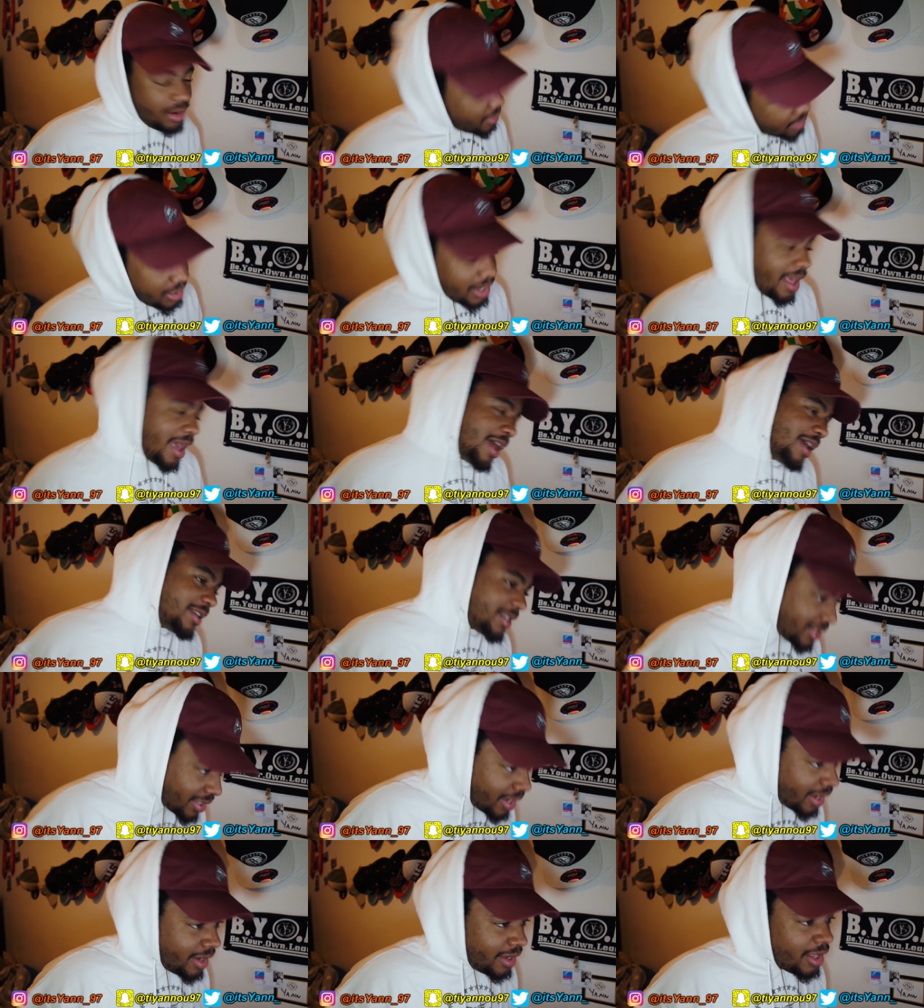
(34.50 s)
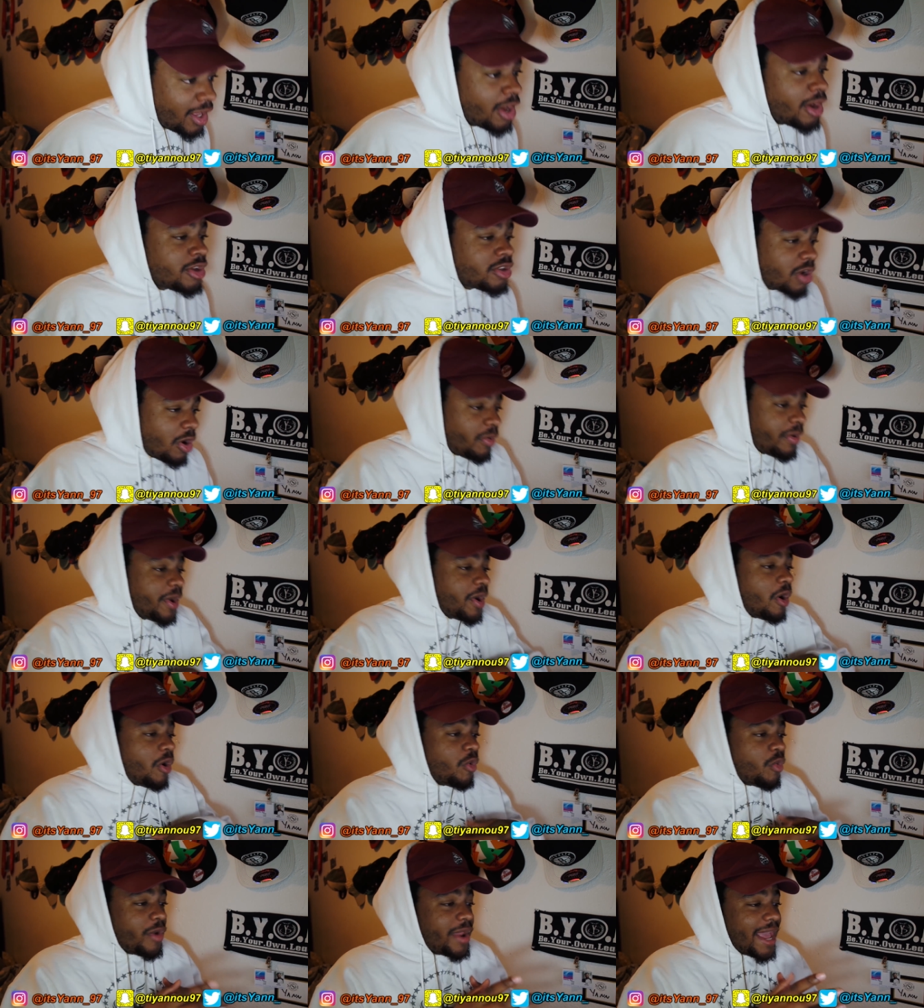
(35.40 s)
You know what I'm saying? So we
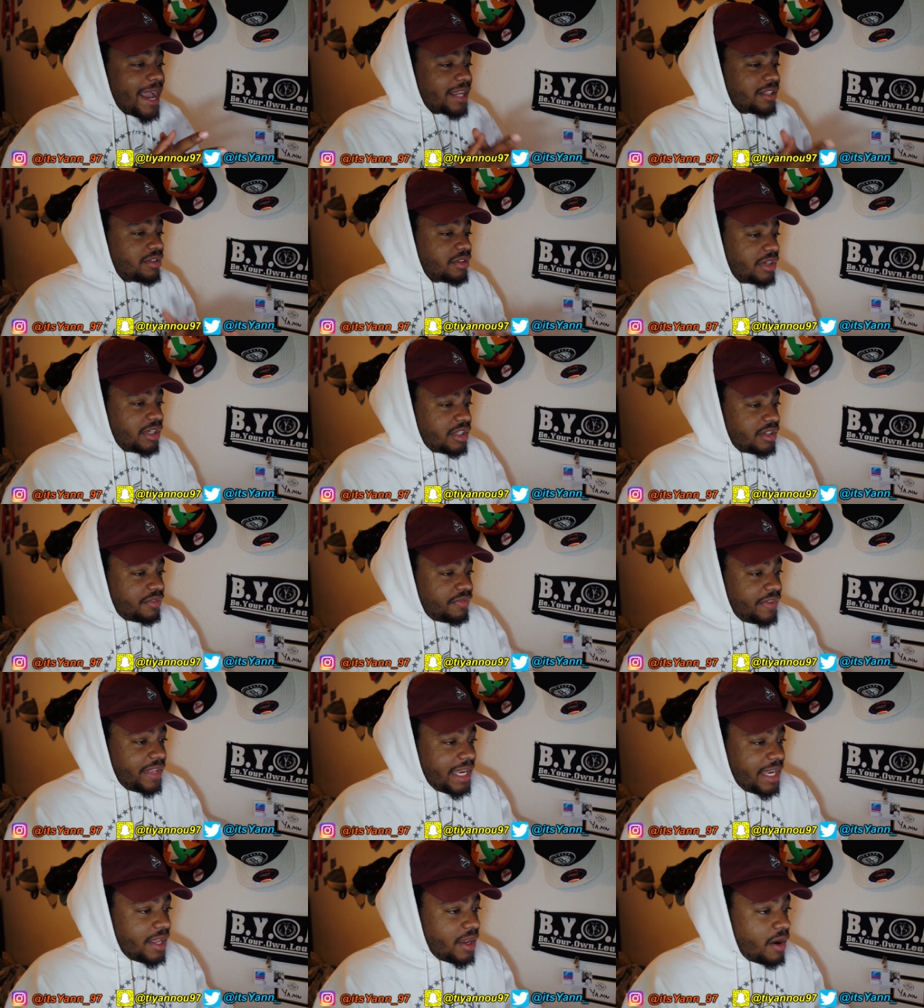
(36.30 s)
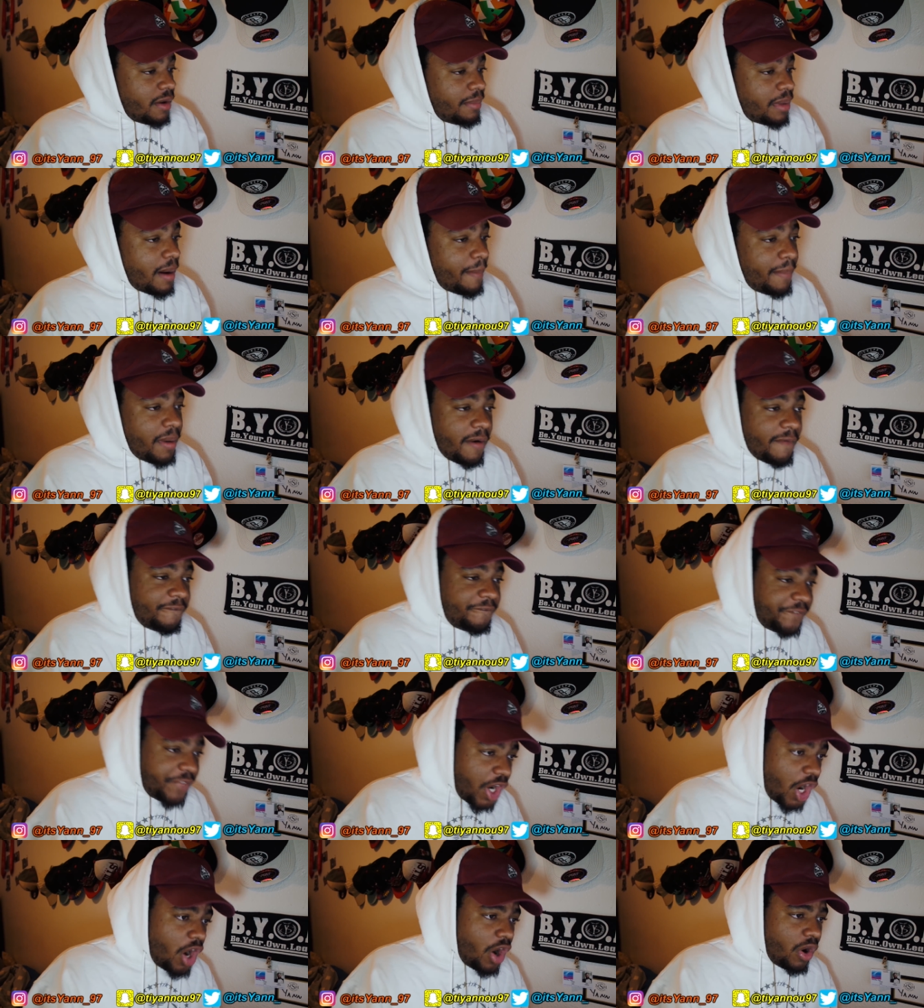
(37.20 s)
gonna react to this video, but
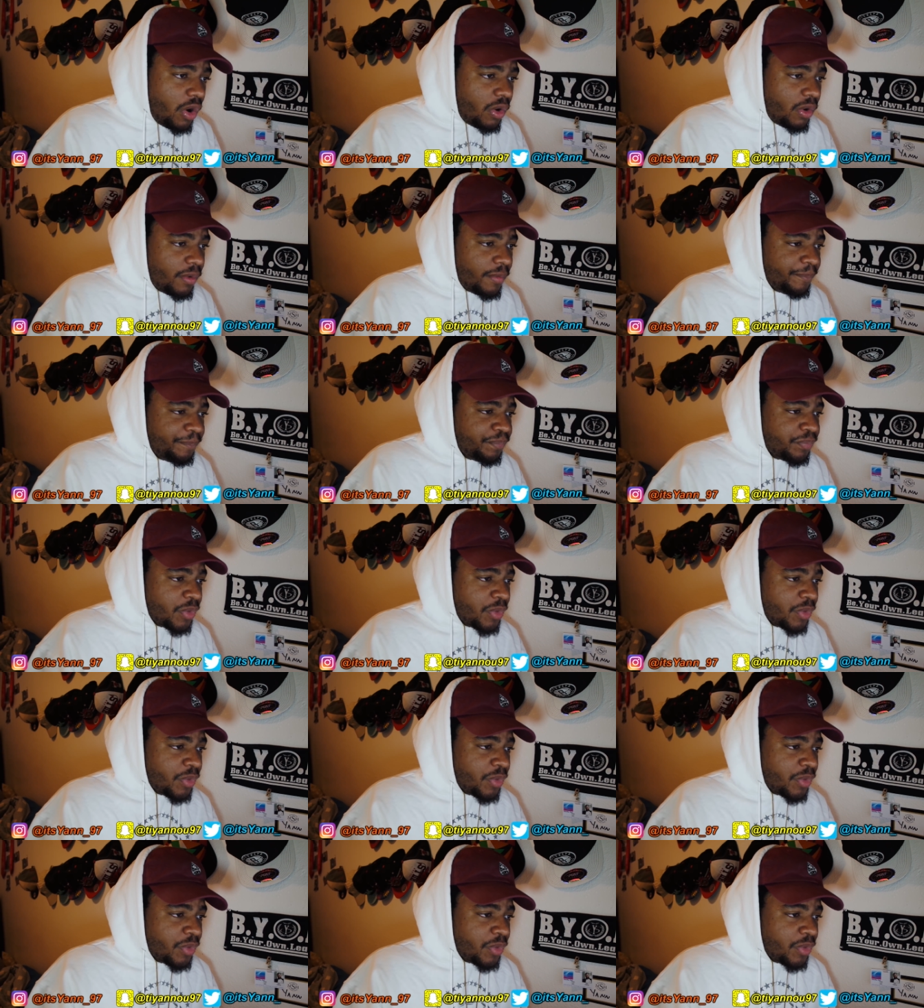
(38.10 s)
before